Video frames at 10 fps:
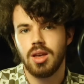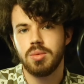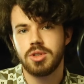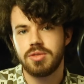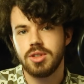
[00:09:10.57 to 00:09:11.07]
It
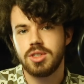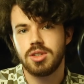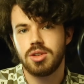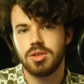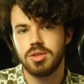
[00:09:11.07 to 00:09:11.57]
was first
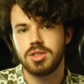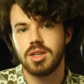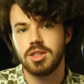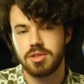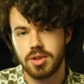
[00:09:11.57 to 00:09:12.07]
introduced
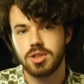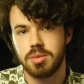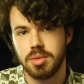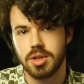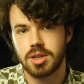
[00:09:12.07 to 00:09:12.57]
in his
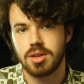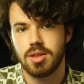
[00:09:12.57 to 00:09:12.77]
first book,